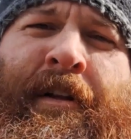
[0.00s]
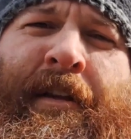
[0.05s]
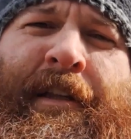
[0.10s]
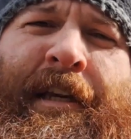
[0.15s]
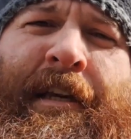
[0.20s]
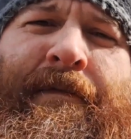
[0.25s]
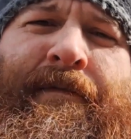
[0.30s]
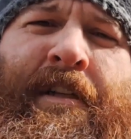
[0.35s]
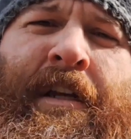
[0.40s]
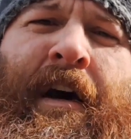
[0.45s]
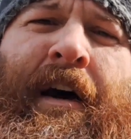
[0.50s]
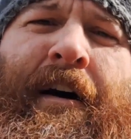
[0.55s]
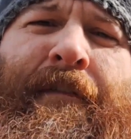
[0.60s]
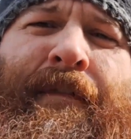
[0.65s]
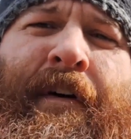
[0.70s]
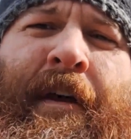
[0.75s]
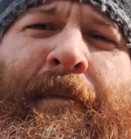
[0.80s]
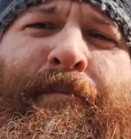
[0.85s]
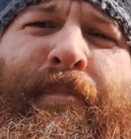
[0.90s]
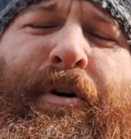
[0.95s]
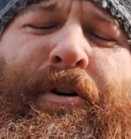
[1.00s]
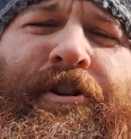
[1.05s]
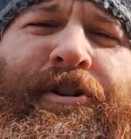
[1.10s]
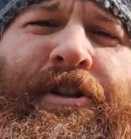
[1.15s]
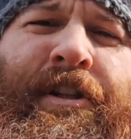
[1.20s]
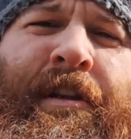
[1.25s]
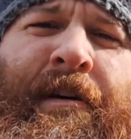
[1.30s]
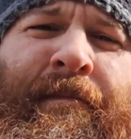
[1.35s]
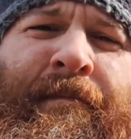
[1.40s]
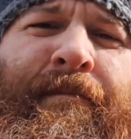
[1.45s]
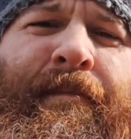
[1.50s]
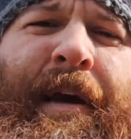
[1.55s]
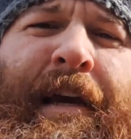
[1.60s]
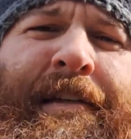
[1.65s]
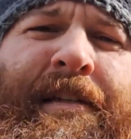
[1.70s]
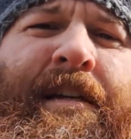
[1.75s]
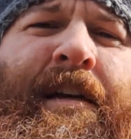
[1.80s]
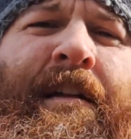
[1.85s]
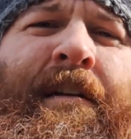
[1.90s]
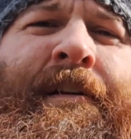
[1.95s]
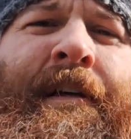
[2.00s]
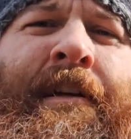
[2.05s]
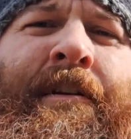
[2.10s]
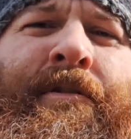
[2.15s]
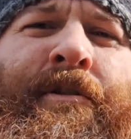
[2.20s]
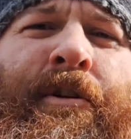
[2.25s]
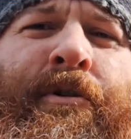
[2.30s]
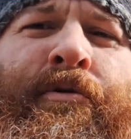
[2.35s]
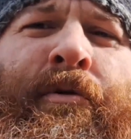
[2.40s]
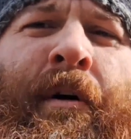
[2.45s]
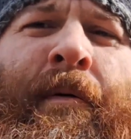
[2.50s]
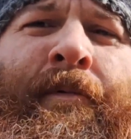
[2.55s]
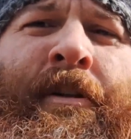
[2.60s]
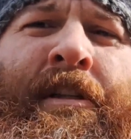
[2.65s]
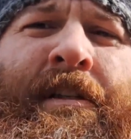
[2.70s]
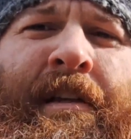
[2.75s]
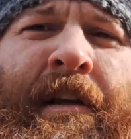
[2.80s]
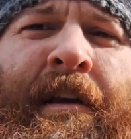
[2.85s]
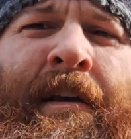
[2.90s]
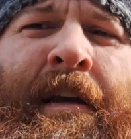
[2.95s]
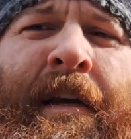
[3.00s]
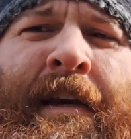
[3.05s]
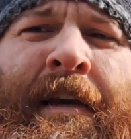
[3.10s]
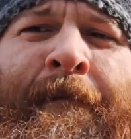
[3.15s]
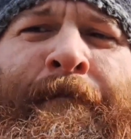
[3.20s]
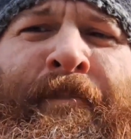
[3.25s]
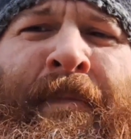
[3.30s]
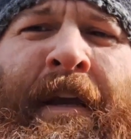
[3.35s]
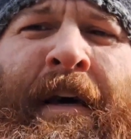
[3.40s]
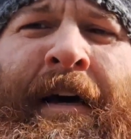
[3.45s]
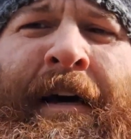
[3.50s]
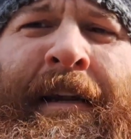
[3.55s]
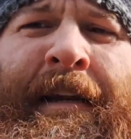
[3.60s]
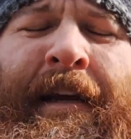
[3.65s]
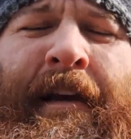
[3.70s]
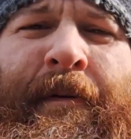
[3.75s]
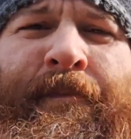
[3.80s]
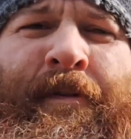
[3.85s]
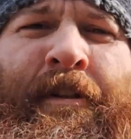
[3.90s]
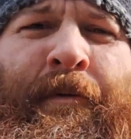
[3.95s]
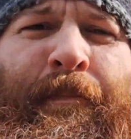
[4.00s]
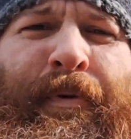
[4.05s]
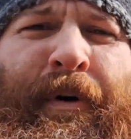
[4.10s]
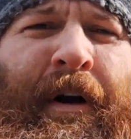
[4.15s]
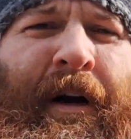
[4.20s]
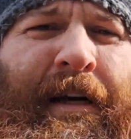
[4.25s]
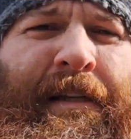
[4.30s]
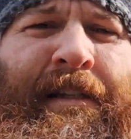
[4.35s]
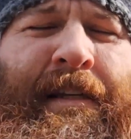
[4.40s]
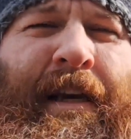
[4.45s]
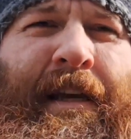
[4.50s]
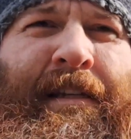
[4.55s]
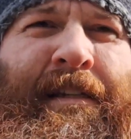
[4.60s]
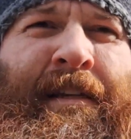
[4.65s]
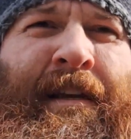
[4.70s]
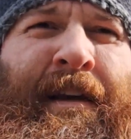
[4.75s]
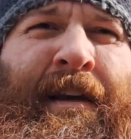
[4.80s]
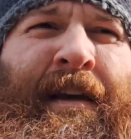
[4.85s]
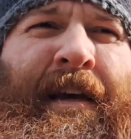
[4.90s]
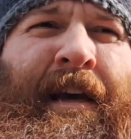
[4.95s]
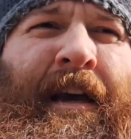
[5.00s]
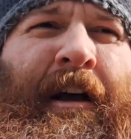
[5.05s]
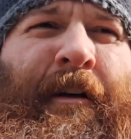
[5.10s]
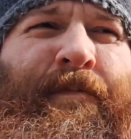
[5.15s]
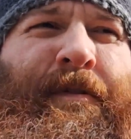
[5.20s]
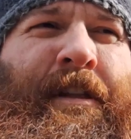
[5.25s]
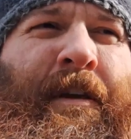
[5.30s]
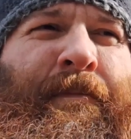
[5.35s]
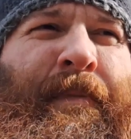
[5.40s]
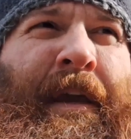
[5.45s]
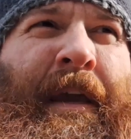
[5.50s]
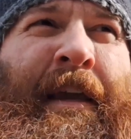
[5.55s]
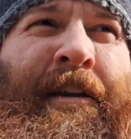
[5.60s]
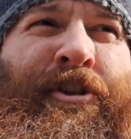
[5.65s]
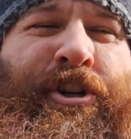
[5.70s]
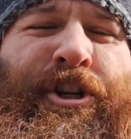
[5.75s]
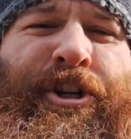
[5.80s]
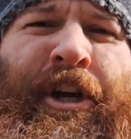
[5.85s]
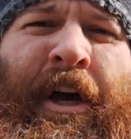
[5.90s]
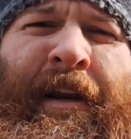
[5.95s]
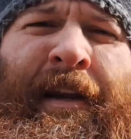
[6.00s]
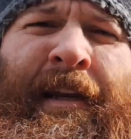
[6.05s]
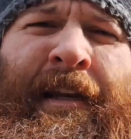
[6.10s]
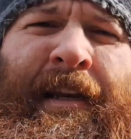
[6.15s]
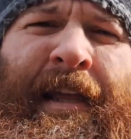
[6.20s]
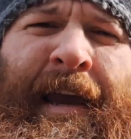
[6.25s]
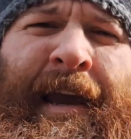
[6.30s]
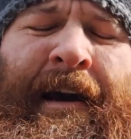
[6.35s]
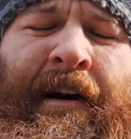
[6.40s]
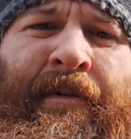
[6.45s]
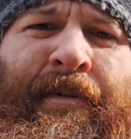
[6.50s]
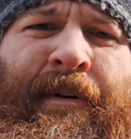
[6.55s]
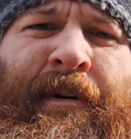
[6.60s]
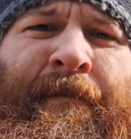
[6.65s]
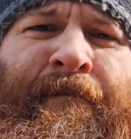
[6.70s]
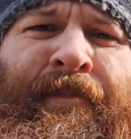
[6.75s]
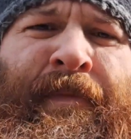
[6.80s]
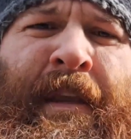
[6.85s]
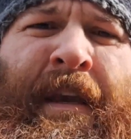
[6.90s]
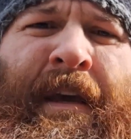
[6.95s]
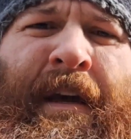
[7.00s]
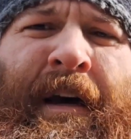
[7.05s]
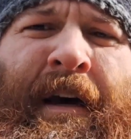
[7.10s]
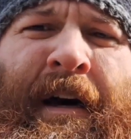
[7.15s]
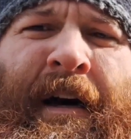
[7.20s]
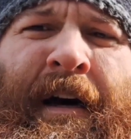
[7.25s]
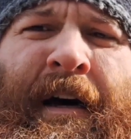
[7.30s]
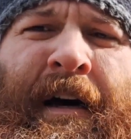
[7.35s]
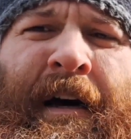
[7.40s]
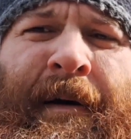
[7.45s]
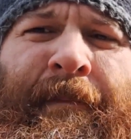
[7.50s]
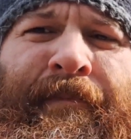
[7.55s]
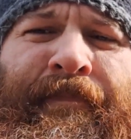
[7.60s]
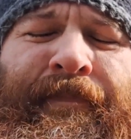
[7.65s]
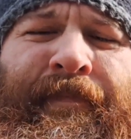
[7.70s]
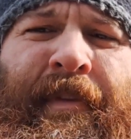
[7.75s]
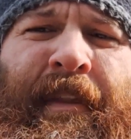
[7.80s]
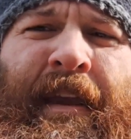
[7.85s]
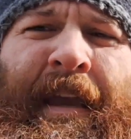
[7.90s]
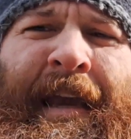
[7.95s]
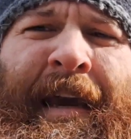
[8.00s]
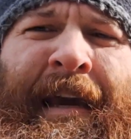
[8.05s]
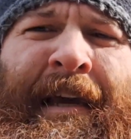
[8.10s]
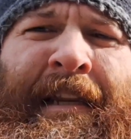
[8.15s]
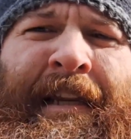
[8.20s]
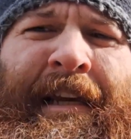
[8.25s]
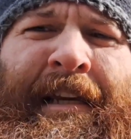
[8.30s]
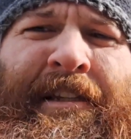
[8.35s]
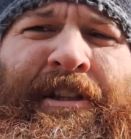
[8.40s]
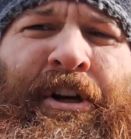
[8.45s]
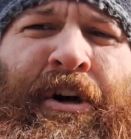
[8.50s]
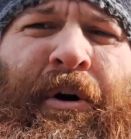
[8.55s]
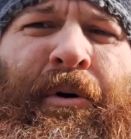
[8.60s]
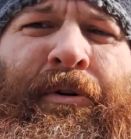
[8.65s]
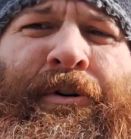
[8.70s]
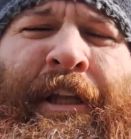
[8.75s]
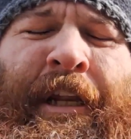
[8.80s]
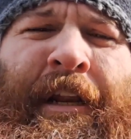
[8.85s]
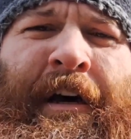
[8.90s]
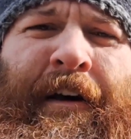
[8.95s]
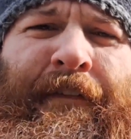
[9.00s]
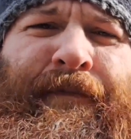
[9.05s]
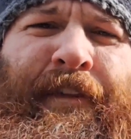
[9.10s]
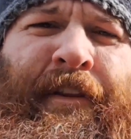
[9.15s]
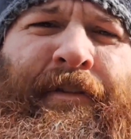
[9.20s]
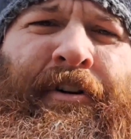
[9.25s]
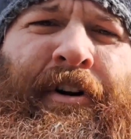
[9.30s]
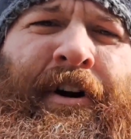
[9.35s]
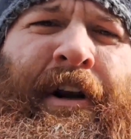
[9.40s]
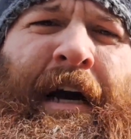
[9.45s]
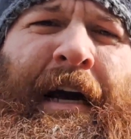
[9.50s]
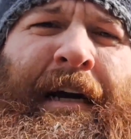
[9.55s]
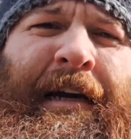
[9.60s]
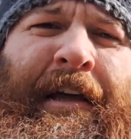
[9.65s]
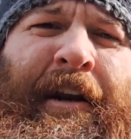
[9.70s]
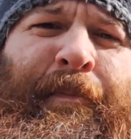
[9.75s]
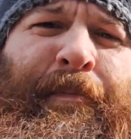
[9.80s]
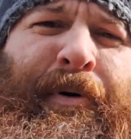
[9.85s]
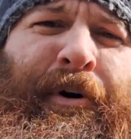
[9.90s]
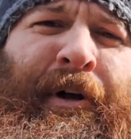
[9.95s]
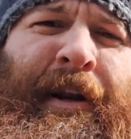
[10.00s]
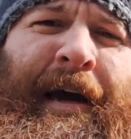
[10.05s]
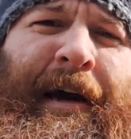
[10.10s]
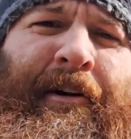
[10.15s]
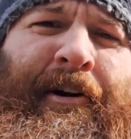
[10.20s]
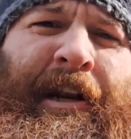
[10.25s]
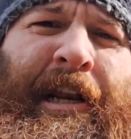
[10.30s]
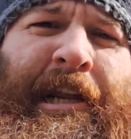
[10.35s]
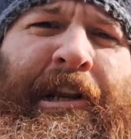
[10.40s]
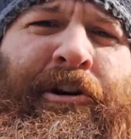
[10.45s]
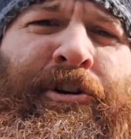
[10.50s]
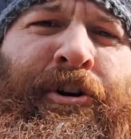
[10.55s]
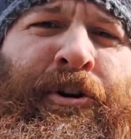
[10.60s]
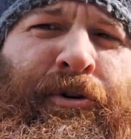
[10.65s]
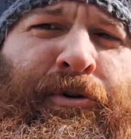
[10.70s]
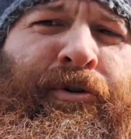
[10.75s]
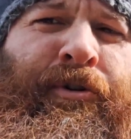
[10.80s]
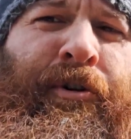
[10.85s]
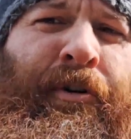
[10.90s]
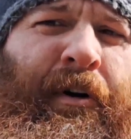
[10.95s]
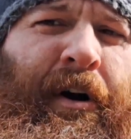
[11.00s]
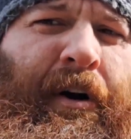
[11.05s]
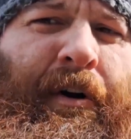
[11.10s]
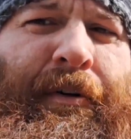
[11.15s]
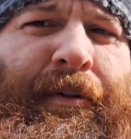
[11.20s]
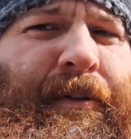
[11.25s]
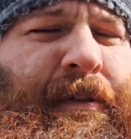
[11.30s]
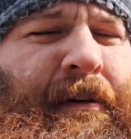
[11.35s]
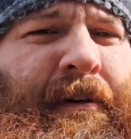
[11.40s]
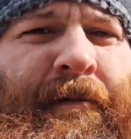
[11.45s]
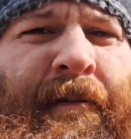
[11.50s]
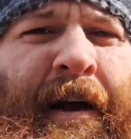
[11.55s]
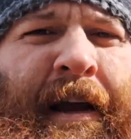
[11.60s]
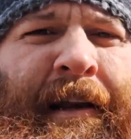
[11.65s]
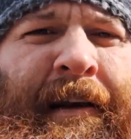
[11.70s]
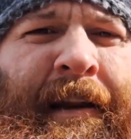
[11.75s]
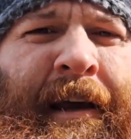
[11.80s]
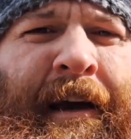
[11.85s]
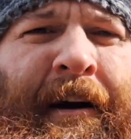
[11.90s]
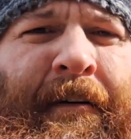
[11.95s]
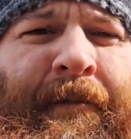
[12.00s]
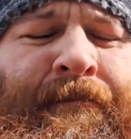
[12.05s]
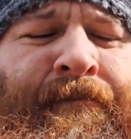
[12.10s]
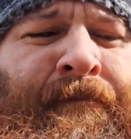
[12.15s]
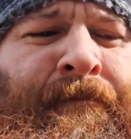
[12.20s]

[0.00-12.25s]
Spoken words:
leaves off and push them basically into dormancy. It helps the process, helps them begin shutting down. And it's cold enough that they're not going to put out any new growth right now.